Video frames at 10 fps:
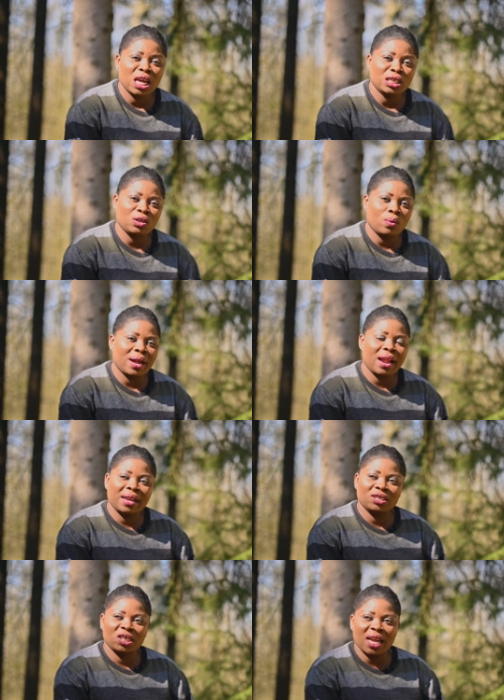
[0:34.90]
So what
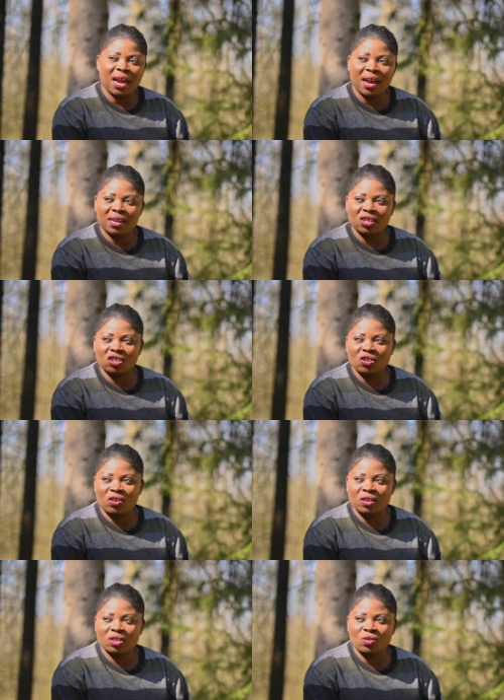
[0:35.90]
I share is
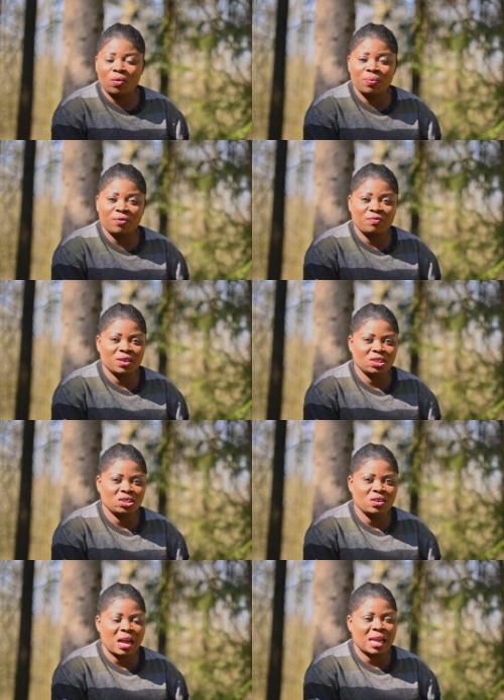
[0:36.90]
not so
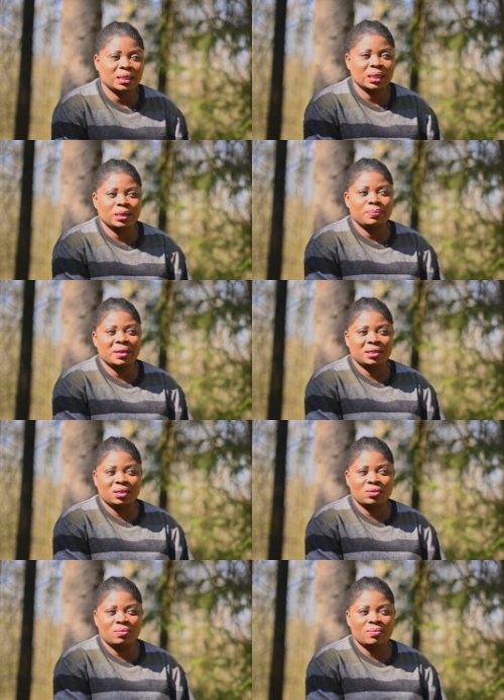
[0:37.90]
professional. I just base
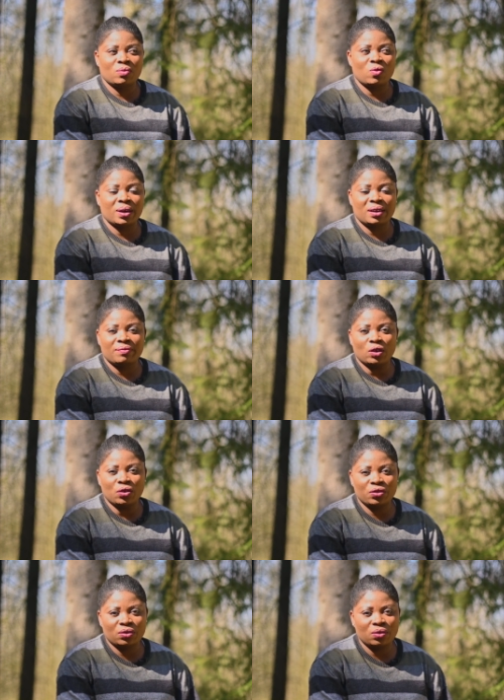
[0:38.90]
it on what I've
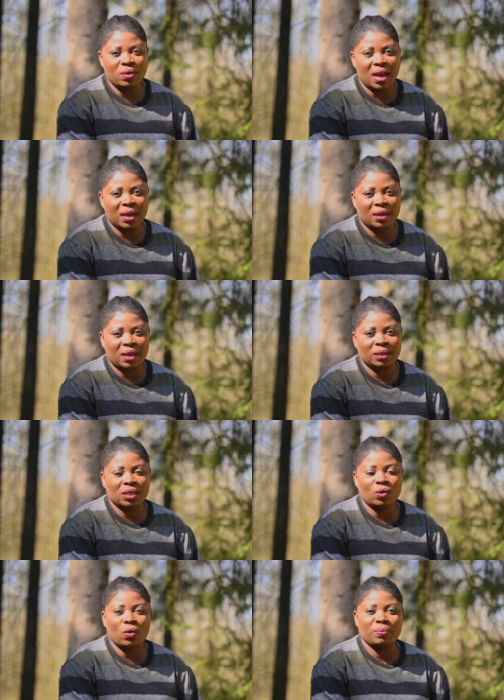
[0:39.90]
gone through, and I
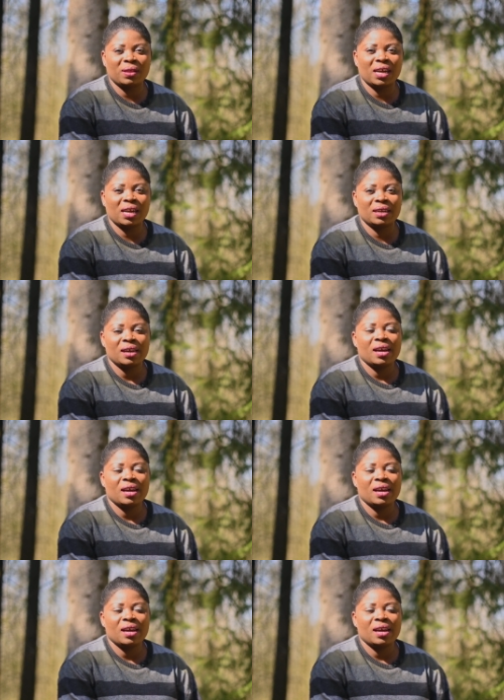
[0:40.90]
just hope that